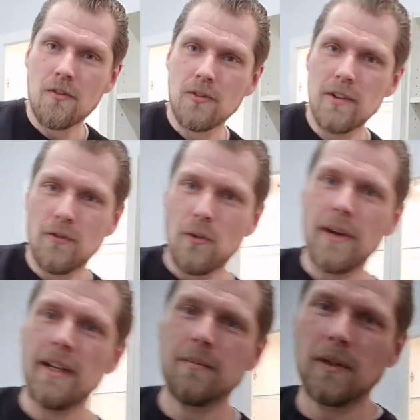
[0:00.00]

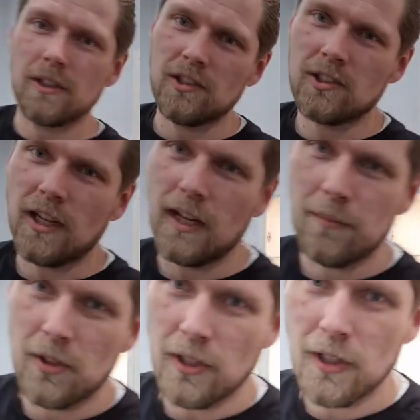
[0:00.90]
348, but this
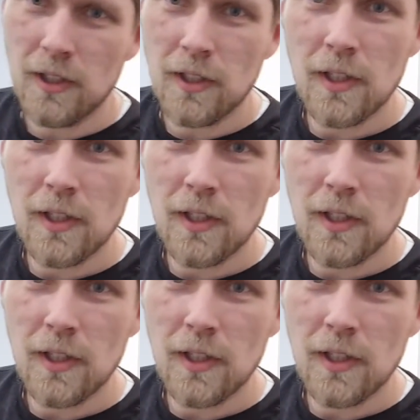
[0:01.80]
time the